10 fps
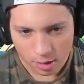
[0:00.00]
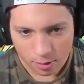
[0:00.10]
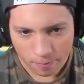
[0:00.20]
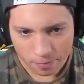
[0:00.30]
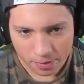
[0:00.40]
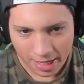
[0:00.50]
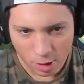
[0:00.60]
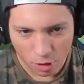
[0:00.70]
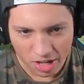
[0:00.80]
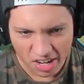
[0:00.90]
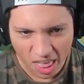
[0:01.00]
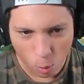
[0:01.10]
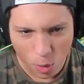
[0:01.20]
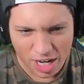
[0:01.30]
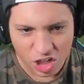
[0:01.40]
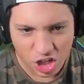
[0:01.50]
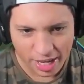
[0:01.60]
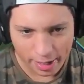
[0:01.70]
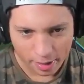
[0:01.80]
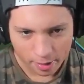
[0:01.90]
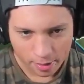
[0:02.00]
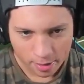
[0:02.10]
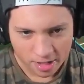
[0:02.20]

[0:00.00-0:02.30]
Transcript: Give me that. Ain't no, none of that weak shit.